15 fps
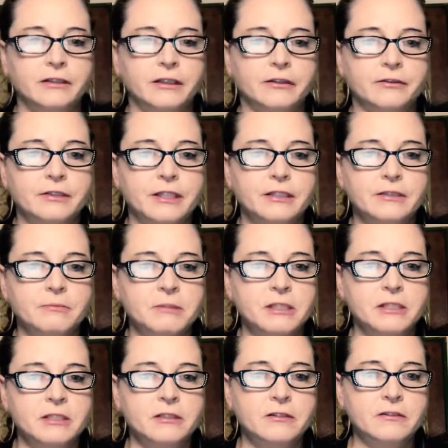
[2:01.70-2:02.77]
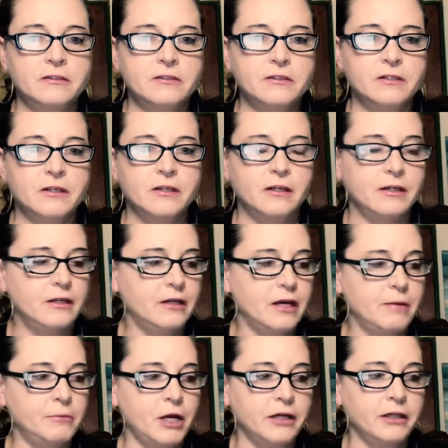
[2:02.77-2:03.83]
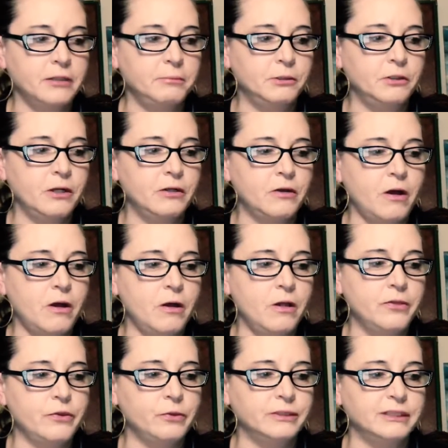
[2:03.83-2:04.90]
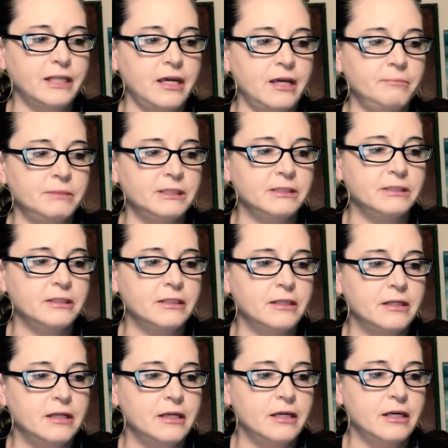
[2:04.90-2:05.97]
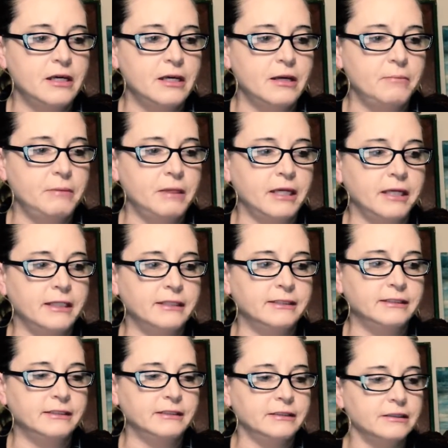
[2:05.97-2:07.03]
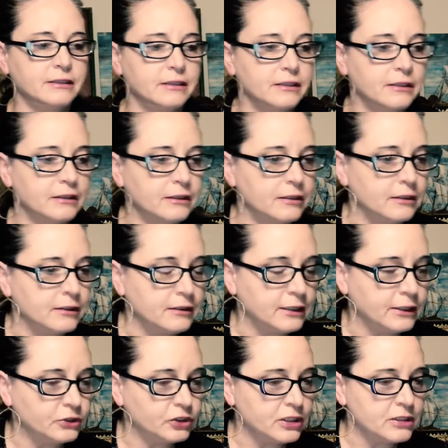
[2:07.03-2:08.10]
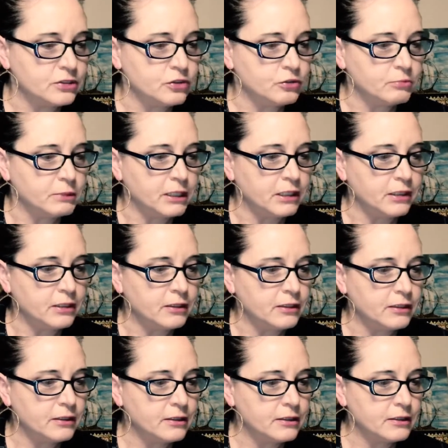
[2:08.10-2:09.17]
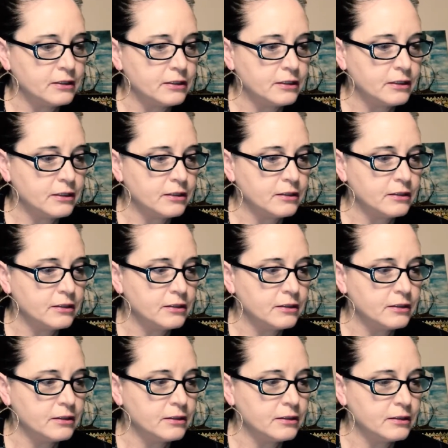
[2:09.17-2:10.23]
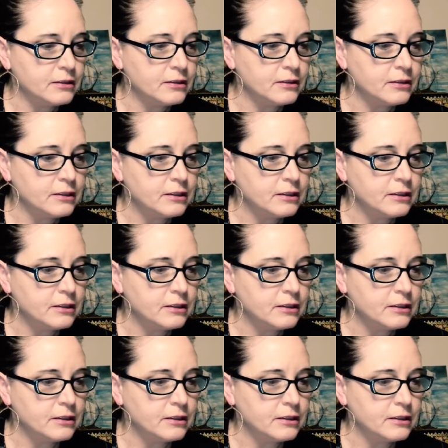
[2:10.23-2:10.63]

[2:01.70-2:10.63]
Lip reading: here. Desmond. I'm not going to put on all those names because that's just too many. I'm